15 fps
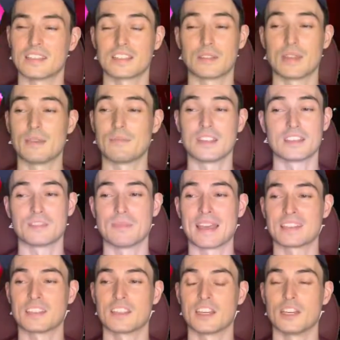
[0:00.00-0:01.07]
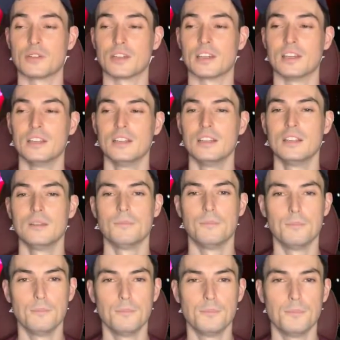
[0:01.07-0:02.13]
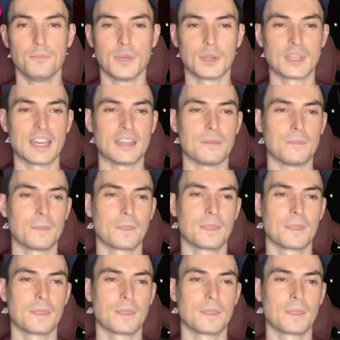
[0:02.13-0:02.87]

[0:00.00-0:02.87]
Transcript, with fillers: so there's just Max and Kyogre. Hmm, okay.